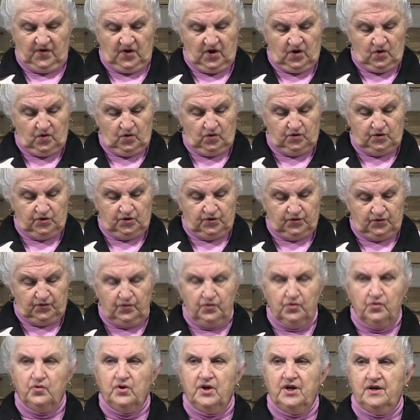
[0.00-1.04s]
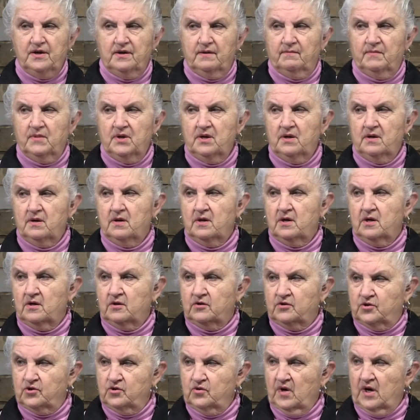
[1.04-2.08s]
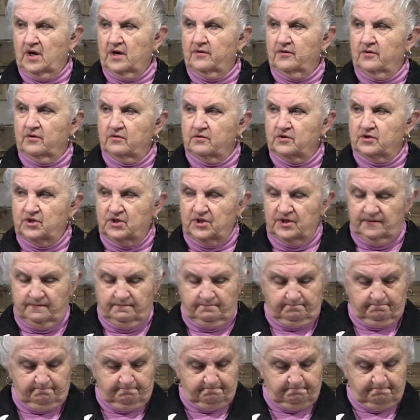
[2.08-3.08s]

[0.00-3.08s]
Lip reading: flows through him to others.